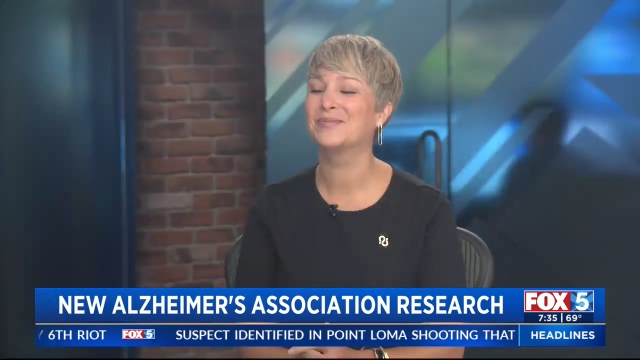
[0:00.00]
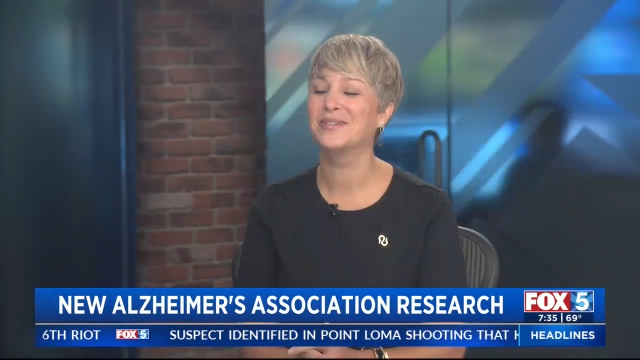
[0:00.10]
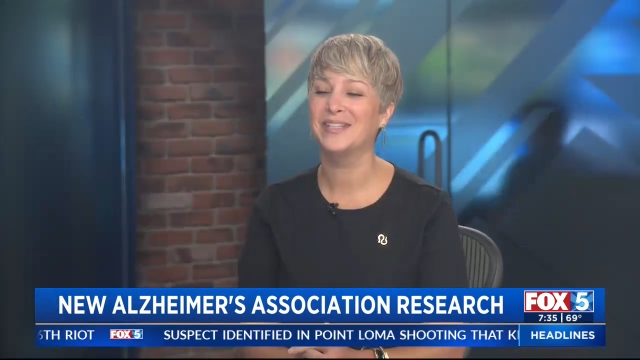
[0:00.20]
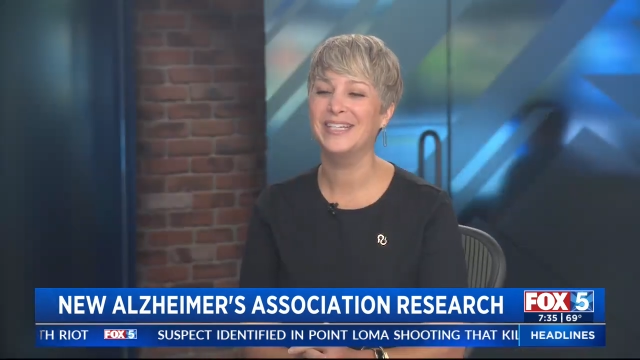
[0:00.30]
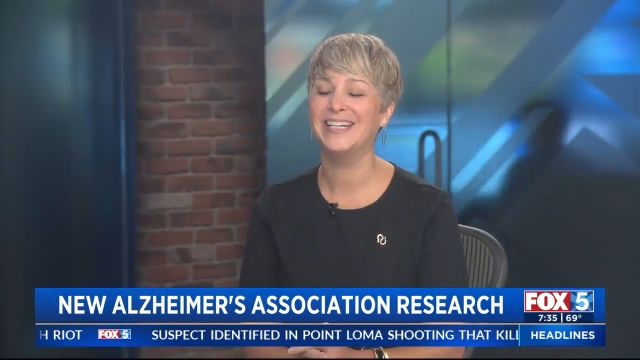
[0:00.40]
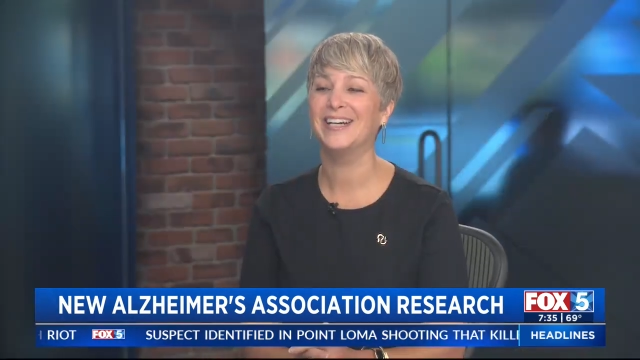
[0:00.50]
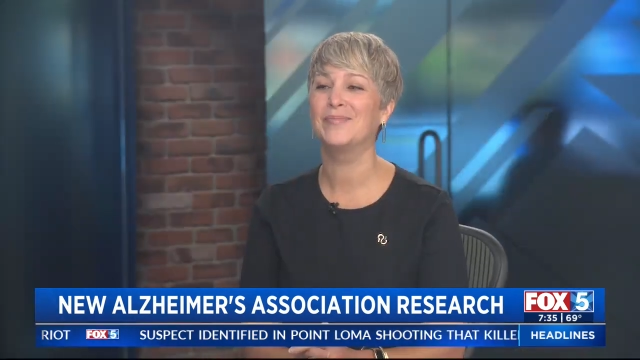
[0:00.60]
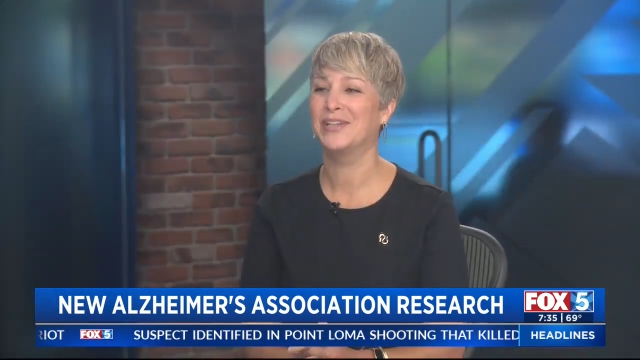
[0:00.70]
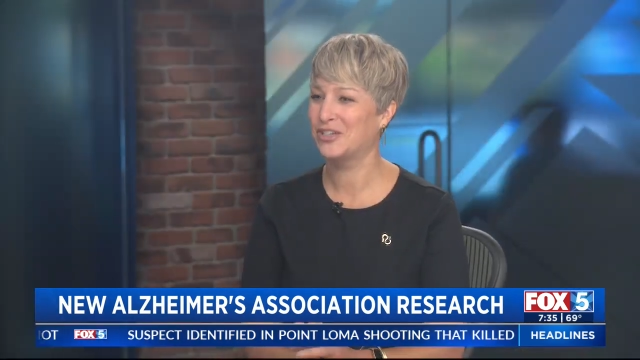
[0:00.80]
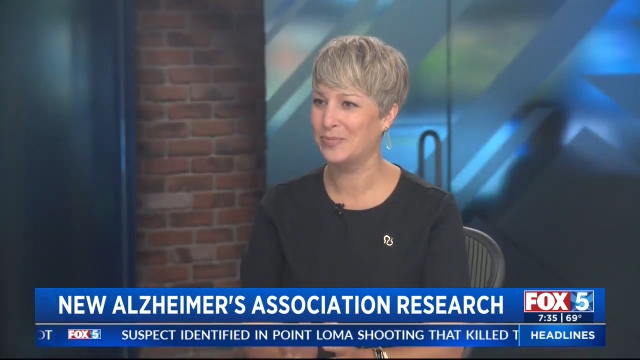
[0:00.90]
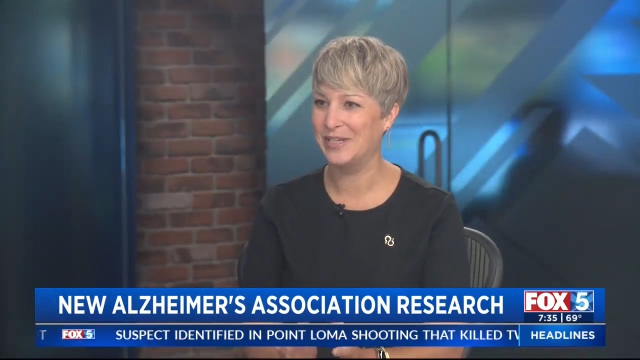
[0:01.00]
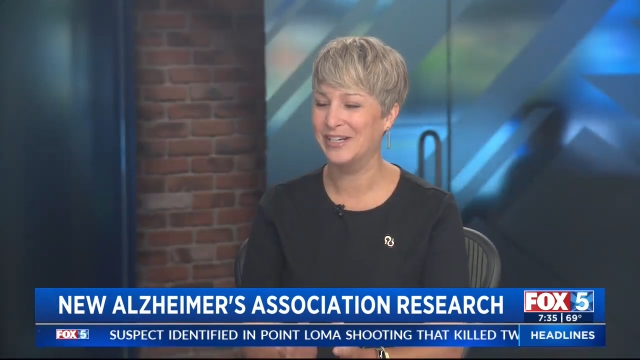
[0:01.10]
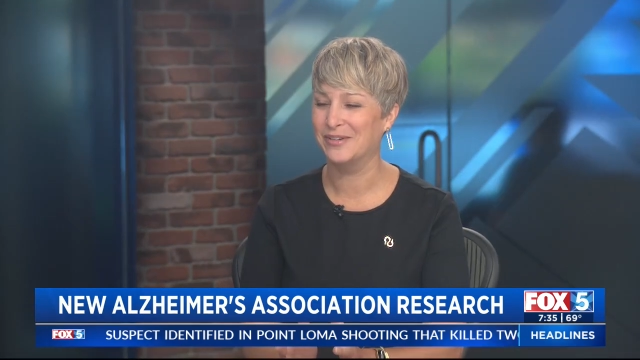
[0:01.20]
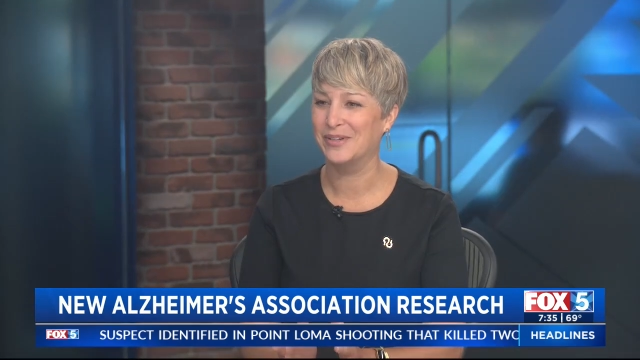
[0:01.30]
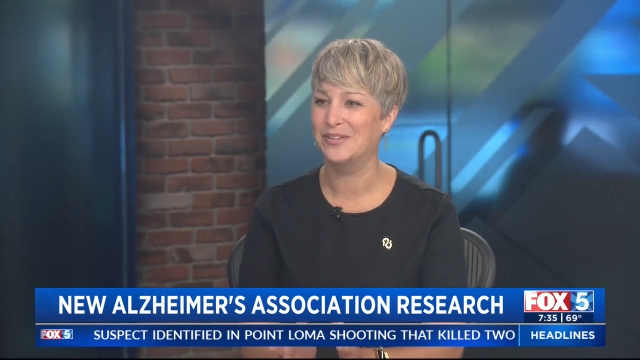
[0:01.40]
really a pleasure to be
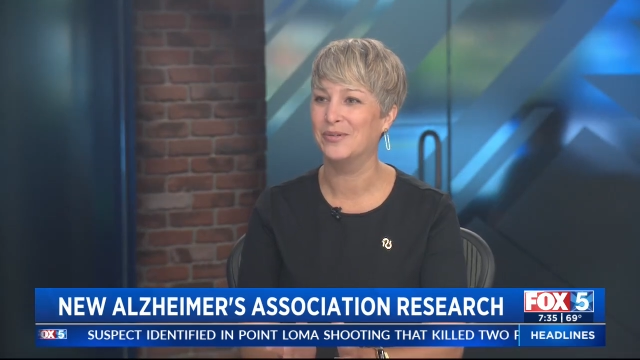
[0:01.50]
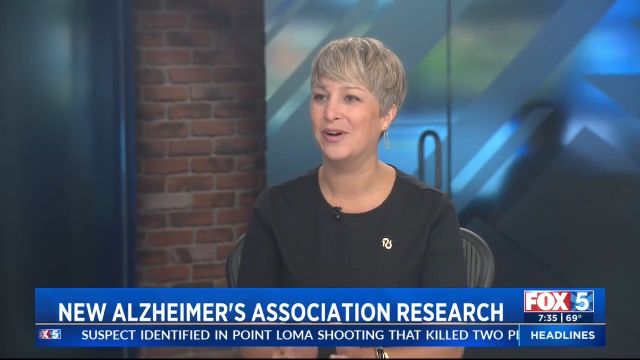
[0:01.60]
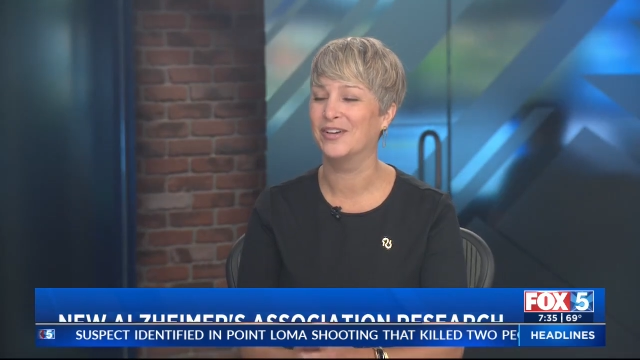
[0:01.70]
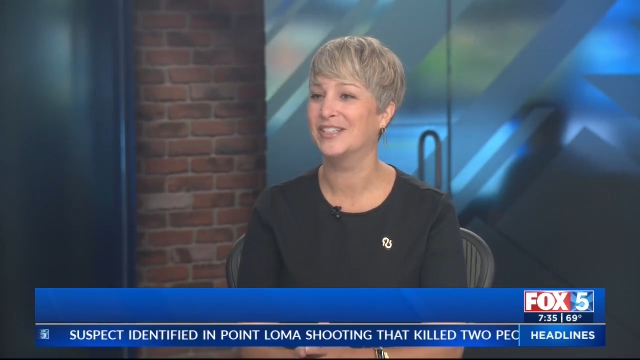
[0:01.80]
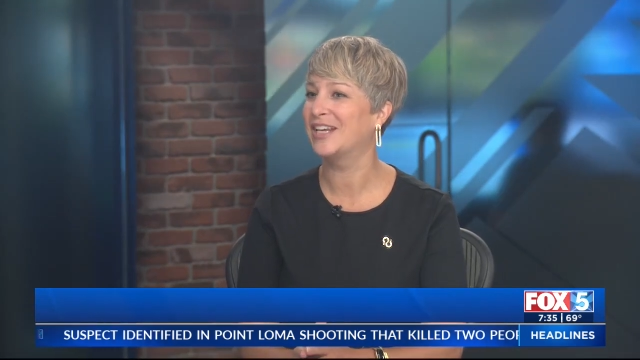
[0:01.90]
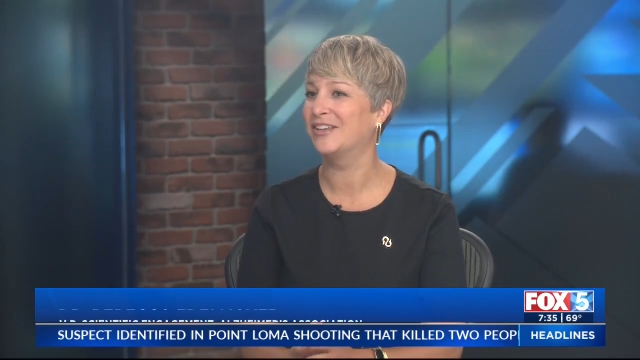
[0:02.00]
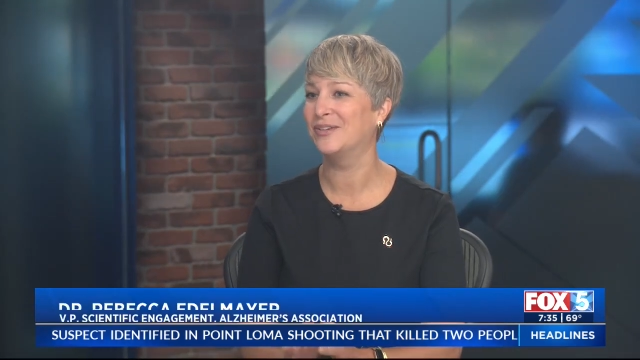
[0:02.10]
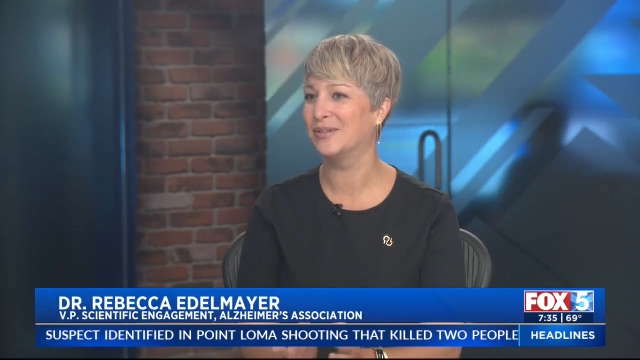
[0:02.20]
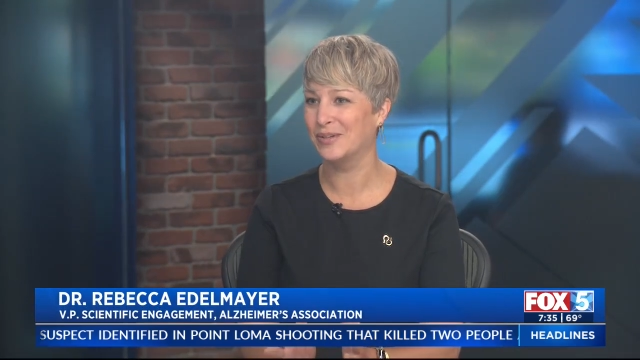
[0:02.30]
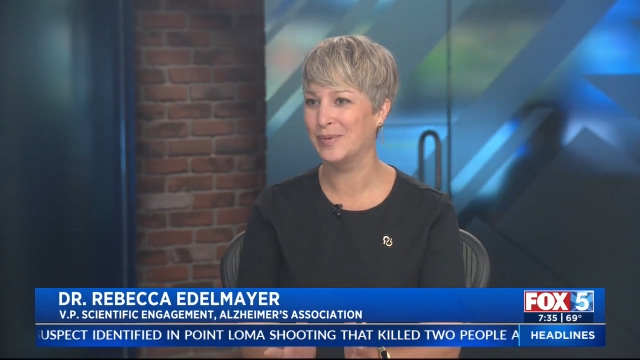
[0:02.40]
here with you all to tell you a little